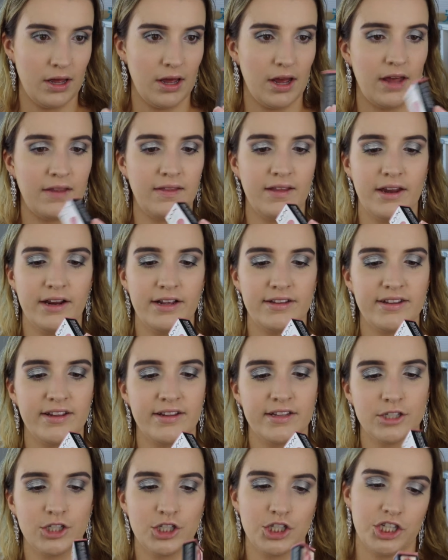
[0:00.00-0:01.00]
and that is
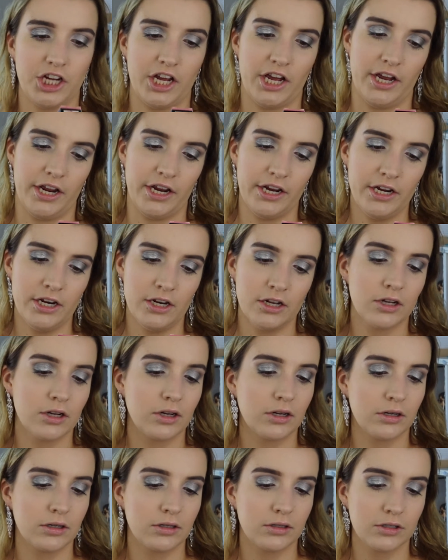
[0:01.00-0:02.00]
in the shade
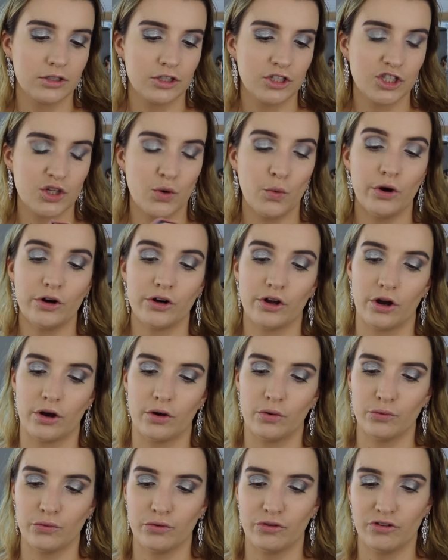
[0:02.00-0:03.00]
Squad
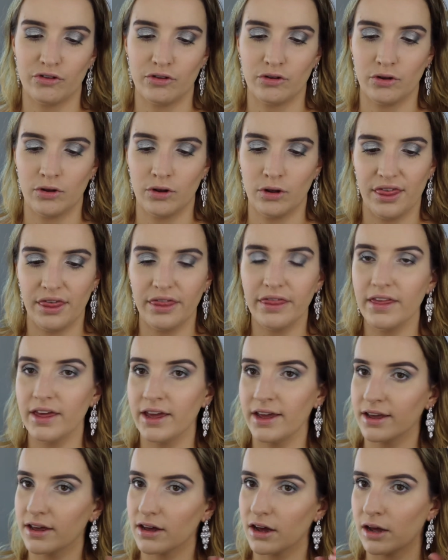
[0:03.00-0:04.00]
Goals. I
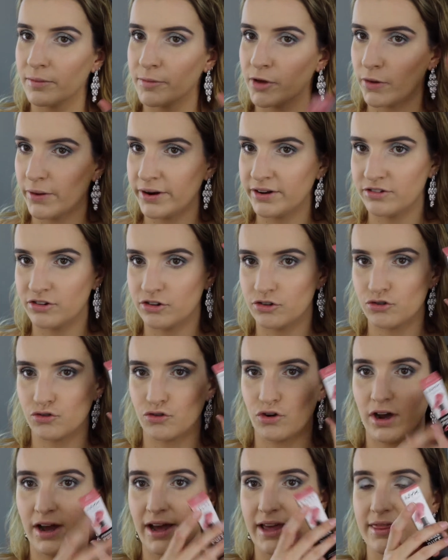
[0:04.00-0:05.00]
think I'm going to
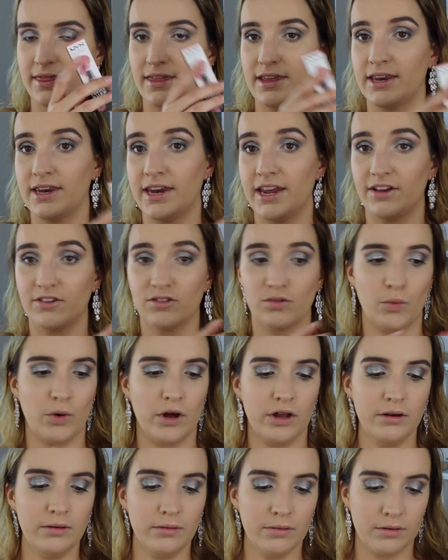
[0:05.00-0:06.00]
try the NYX
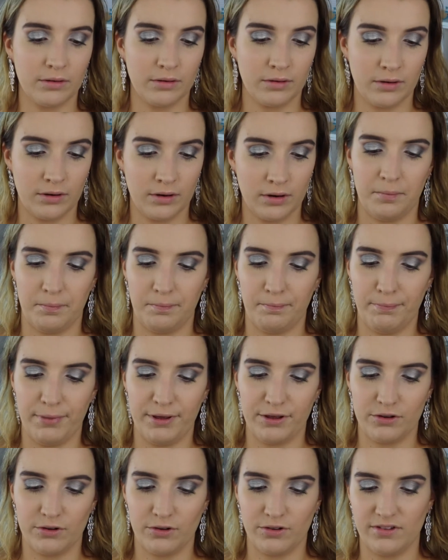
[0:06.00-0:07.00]
one
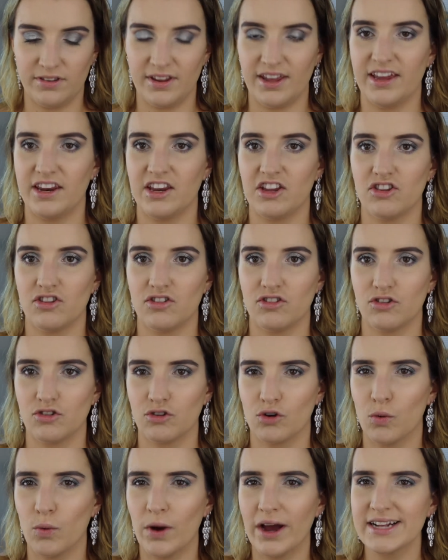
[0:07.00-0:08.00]
because it
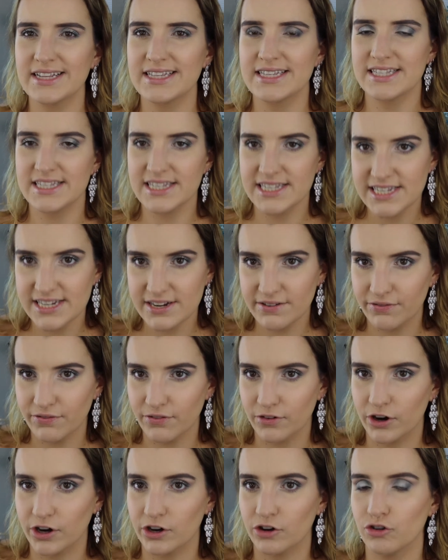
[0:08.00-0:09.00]
is quite
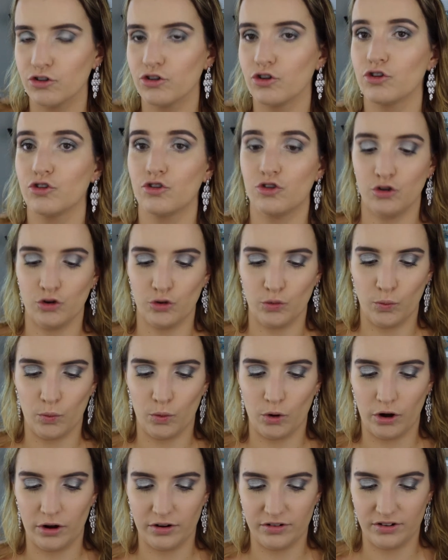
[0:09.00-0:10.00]
different to
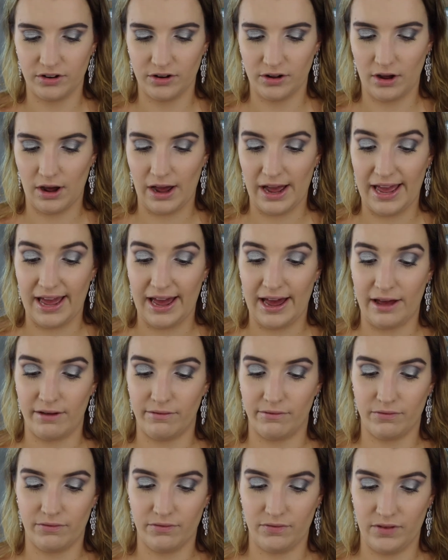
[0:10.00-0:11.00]
what I
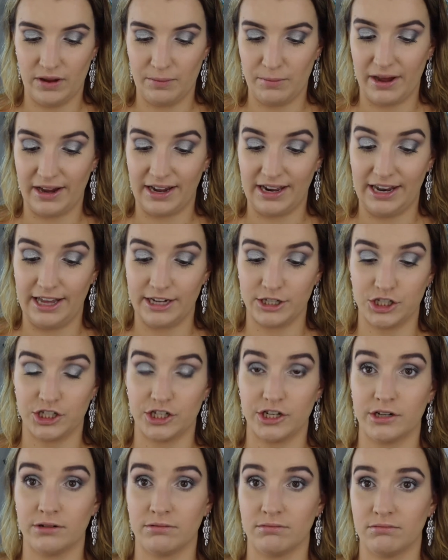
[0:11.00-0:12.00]
have in my
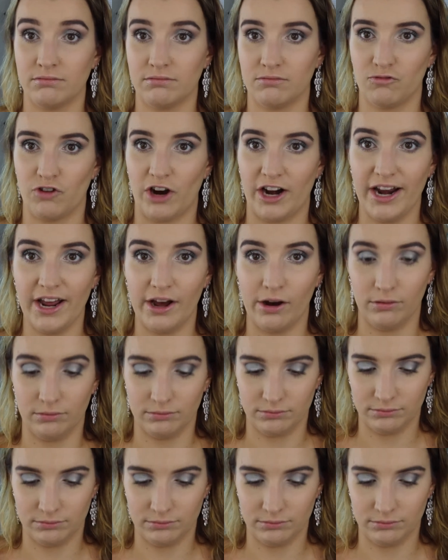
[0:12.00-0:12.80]
collection right now.